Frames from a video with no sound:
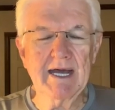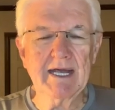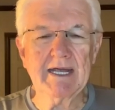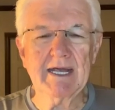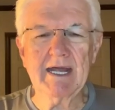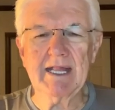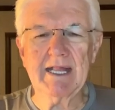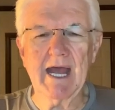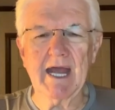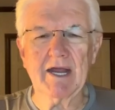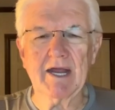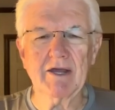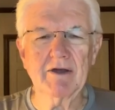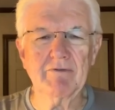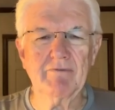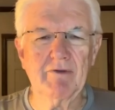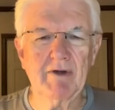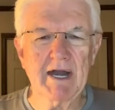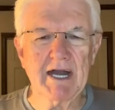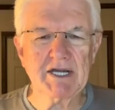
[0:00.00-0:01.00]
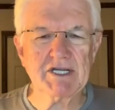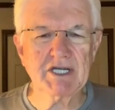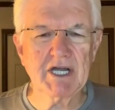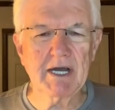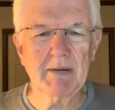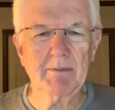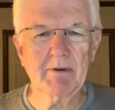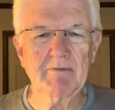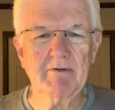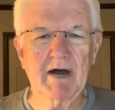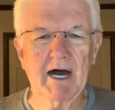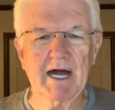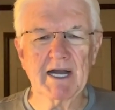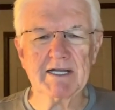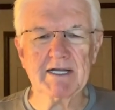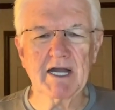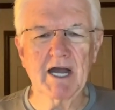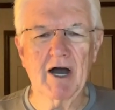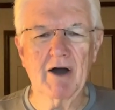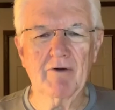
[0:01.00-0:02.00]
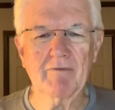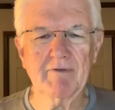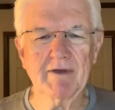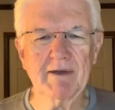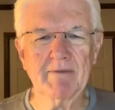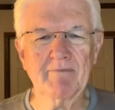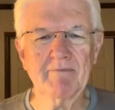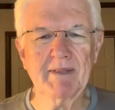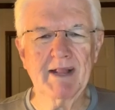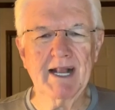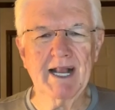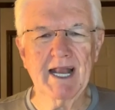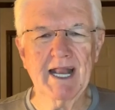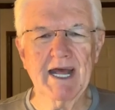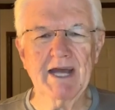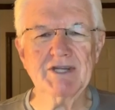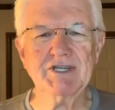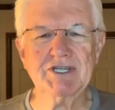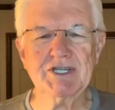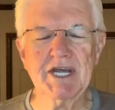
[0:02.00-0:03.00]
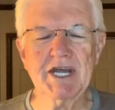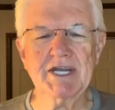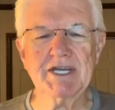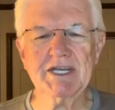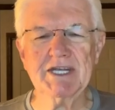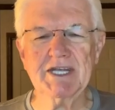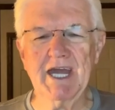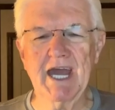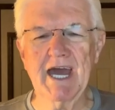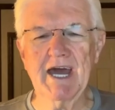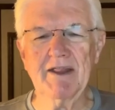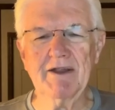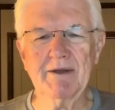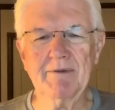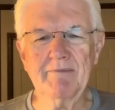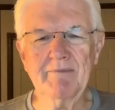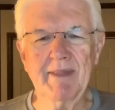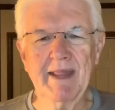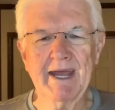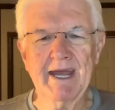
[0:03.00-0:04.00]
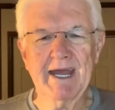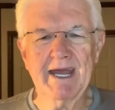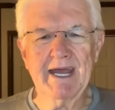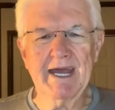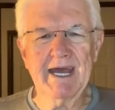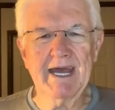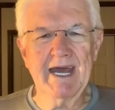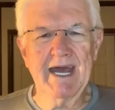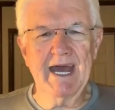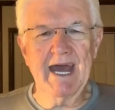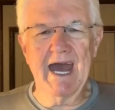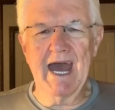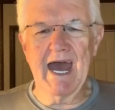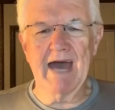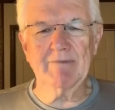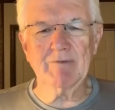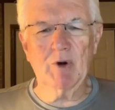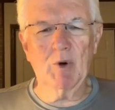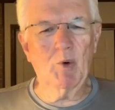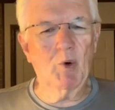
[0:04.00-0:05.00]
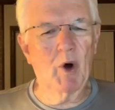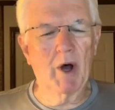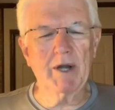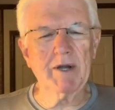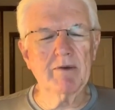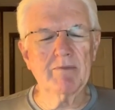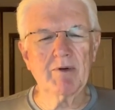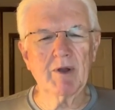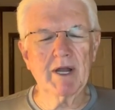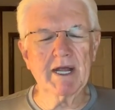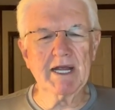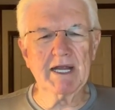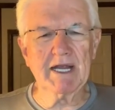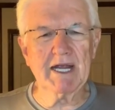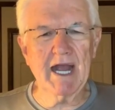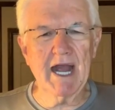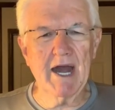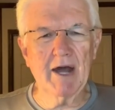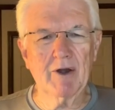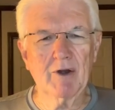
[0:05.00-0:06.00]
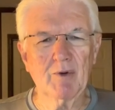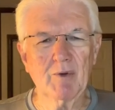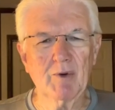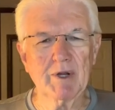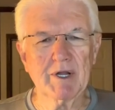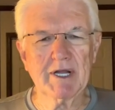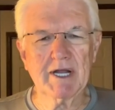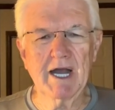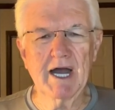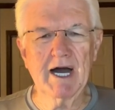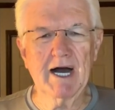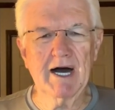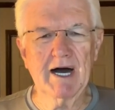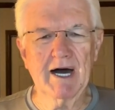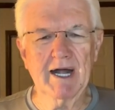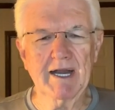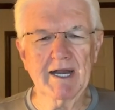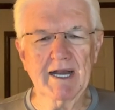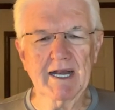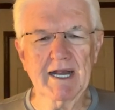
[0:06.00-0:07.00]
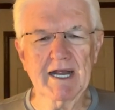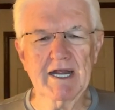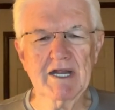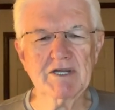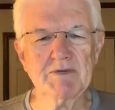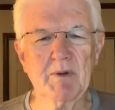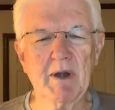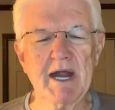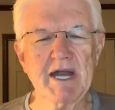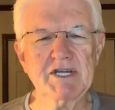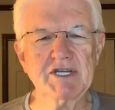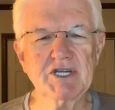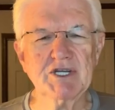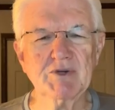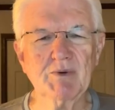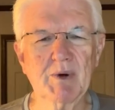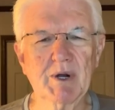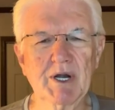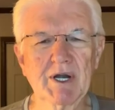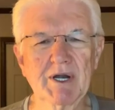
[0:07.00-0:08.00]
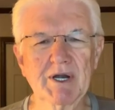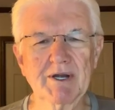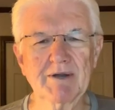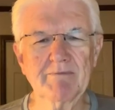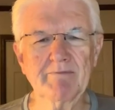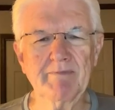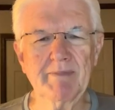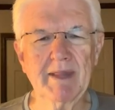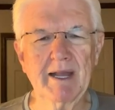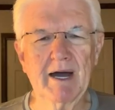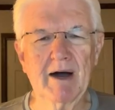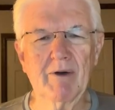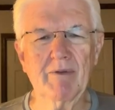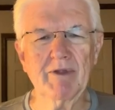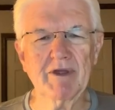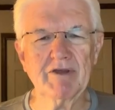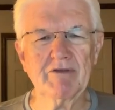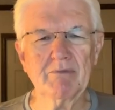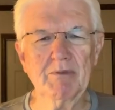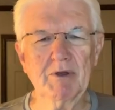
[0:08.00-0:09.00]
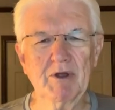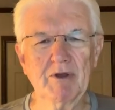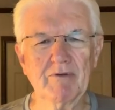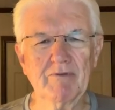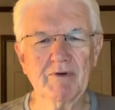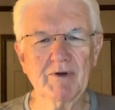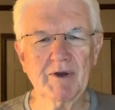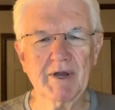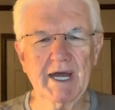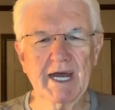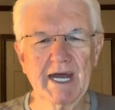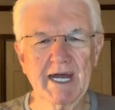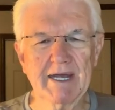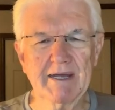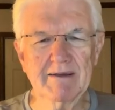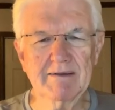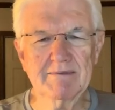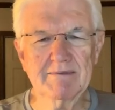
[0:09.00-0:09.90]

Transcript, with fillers: Get that good fresh cup of hot coffee. Let's sit together, have a wonderful encounter with God and His precious Word on this beautiful day.